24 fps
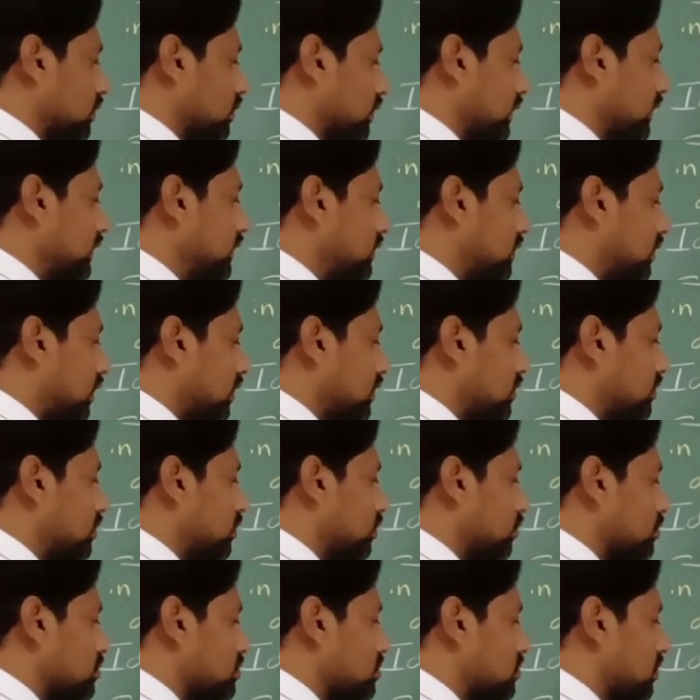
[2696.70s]

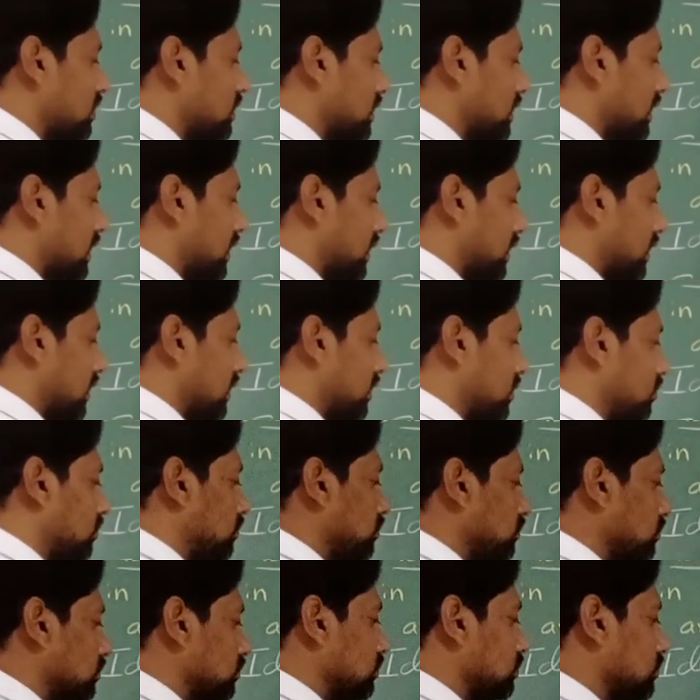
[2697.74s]
introduced DNA
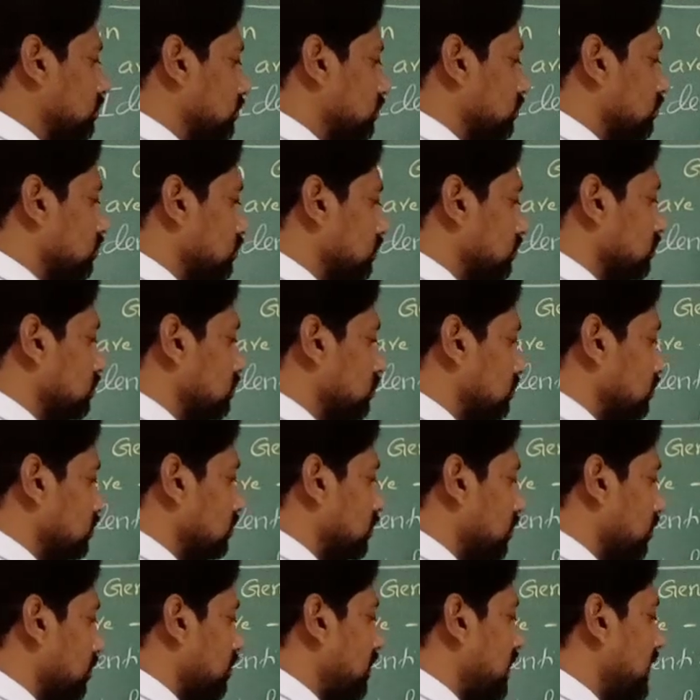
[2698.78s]

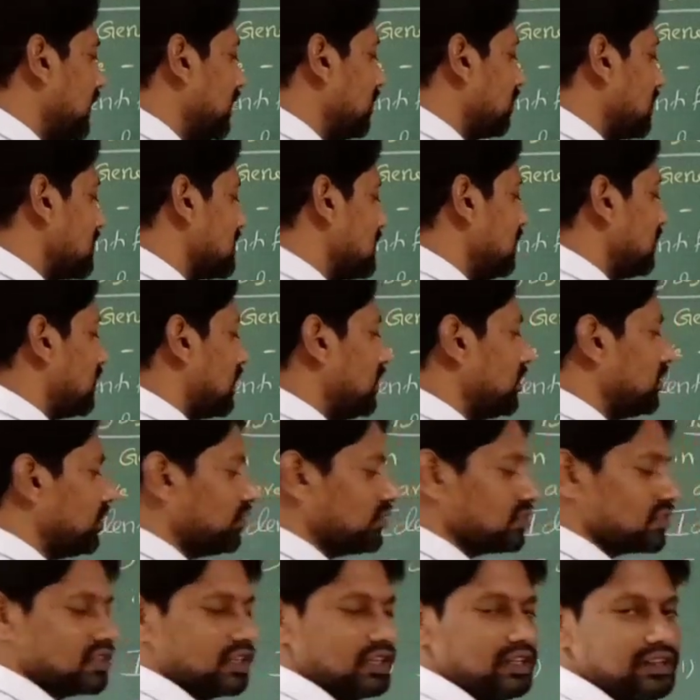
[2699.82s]
where it was
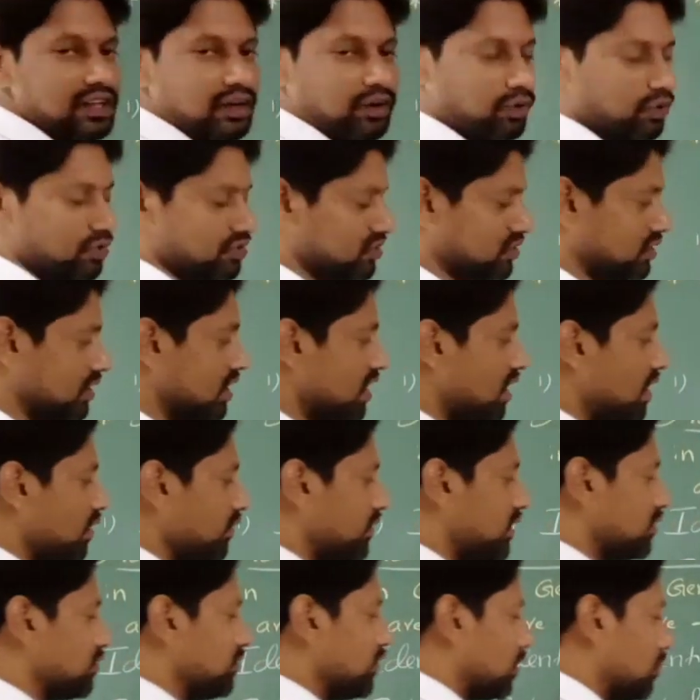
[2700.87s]
introduced in the host.
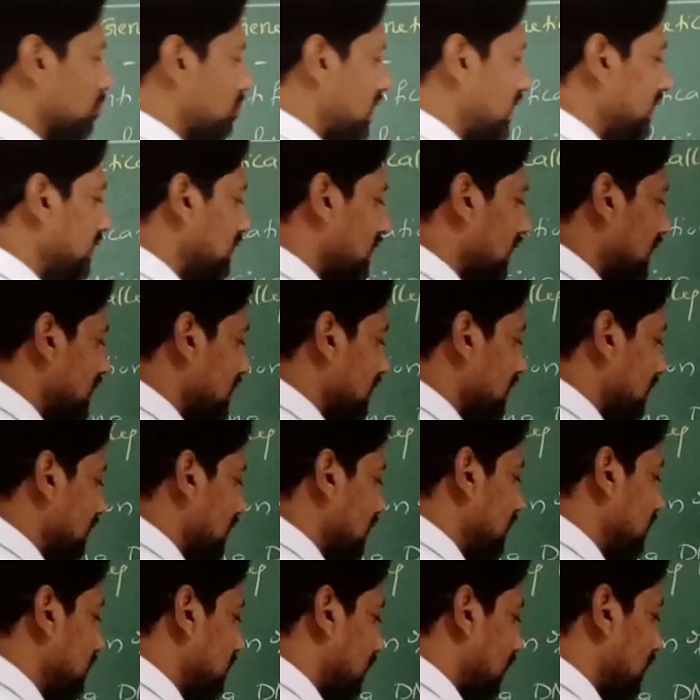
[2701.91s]
Therefore, maintaining
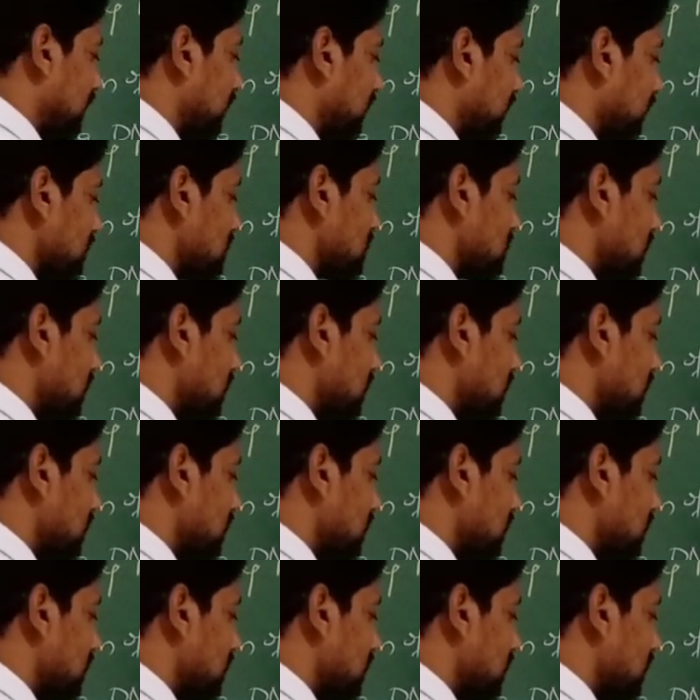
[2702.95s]
introduced